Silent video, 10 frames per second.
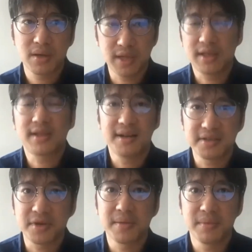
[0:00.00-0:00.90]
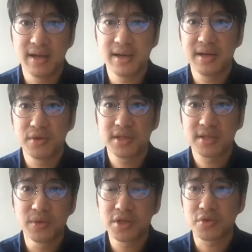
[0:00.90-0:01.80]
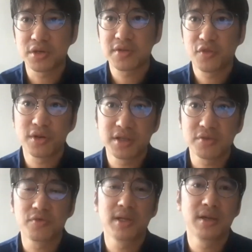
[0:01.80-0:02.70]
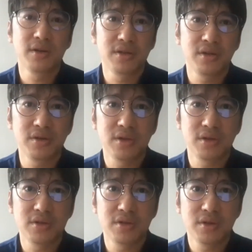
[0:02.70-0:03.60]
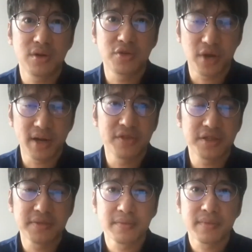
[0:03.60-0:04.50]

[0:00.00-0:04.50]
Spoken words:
like Task, right? And then there was which was focused on really on drivers.